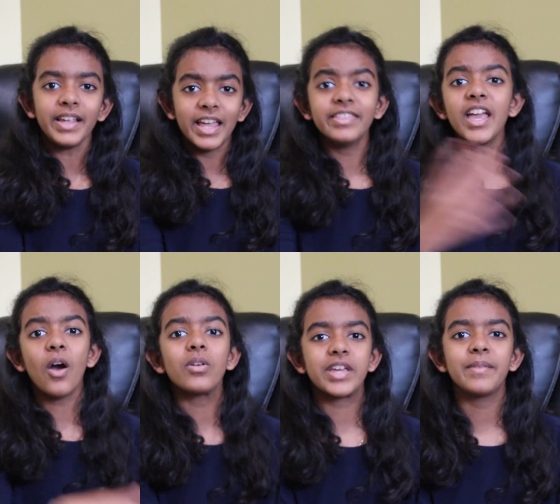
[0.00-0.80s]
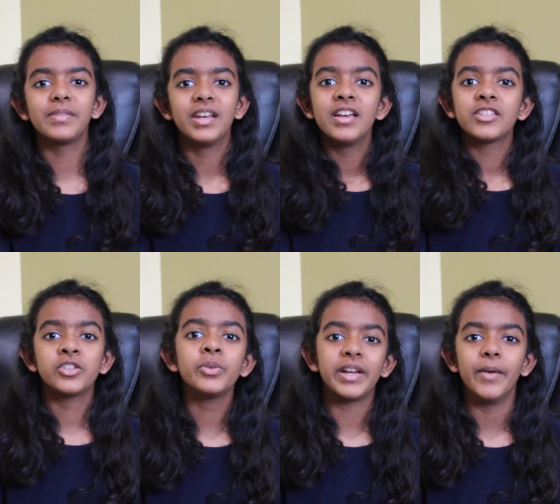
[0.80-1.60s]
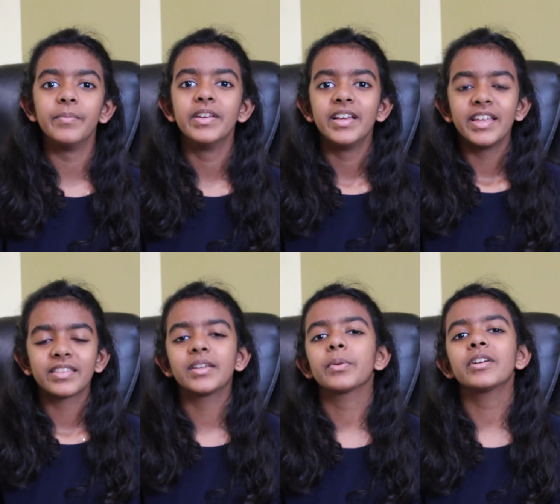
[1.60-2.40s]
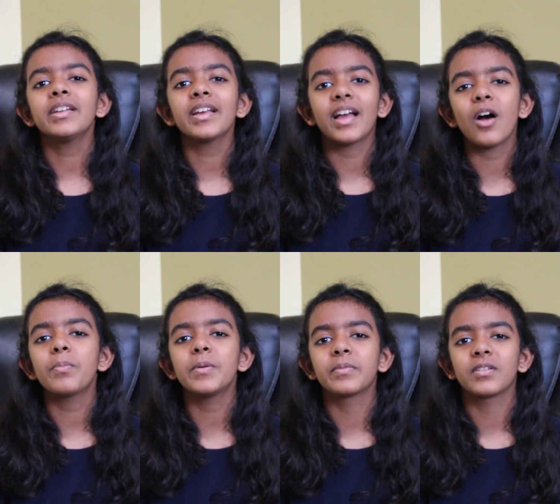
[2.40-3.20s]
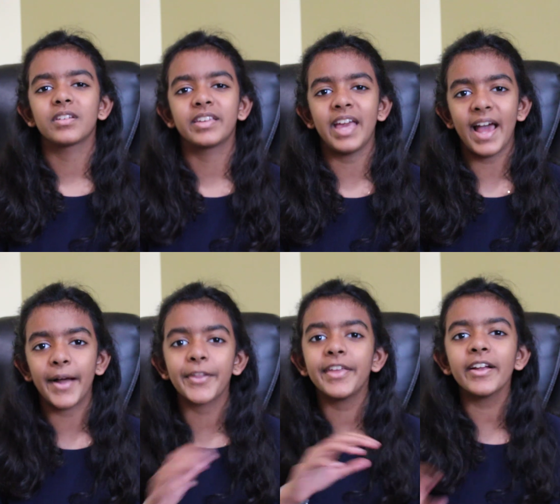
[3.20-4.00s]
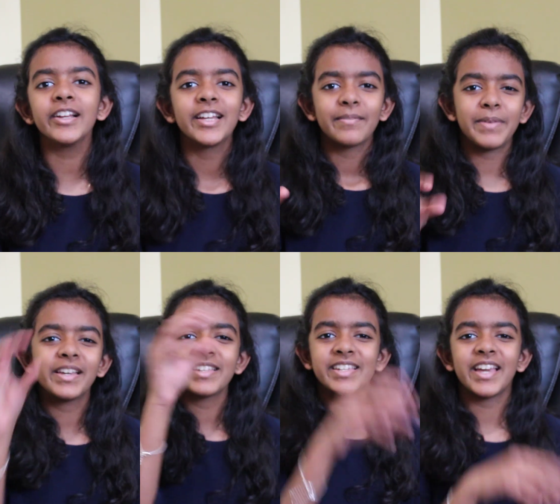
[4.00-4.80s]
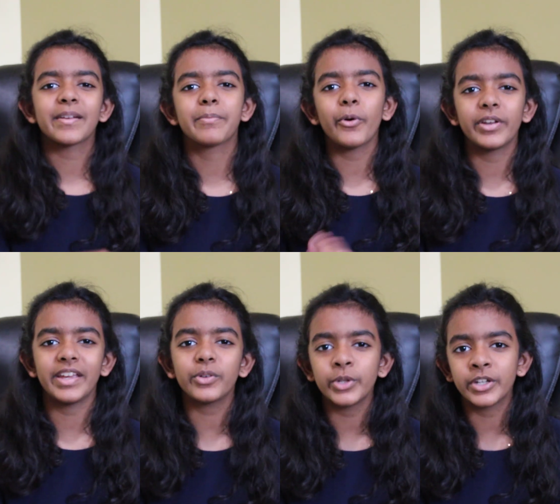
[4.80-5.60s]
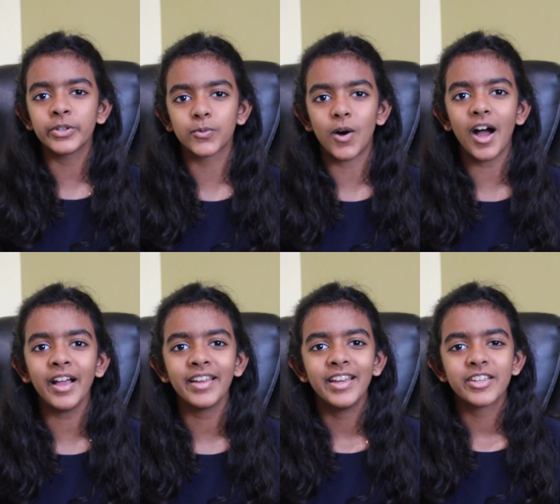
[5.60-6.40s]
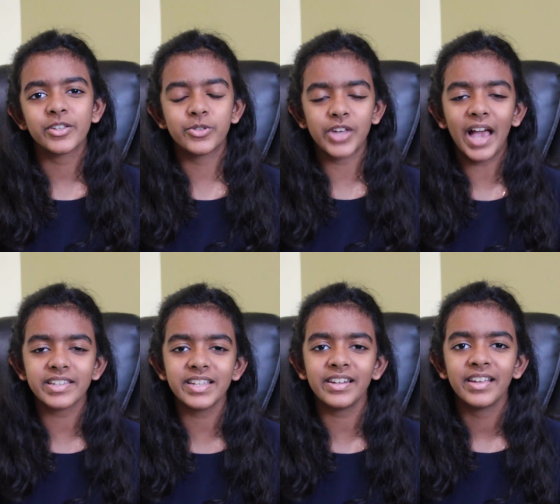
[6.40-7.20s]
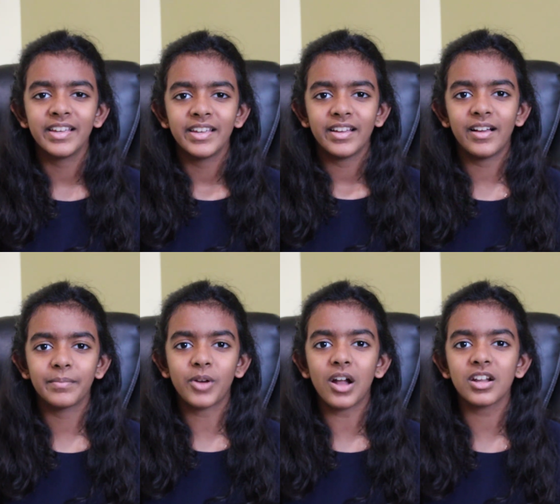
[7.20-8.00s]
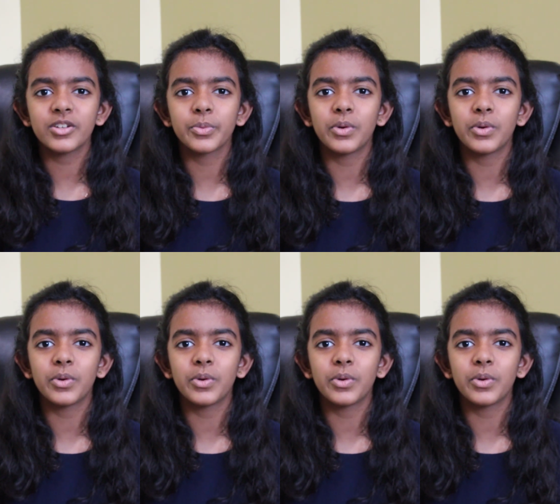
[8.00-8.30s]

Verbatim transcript: and they all came to him. They were gonna help him get out of there because he had a broken ankle, he couldn't walk. So Jackson um, got onto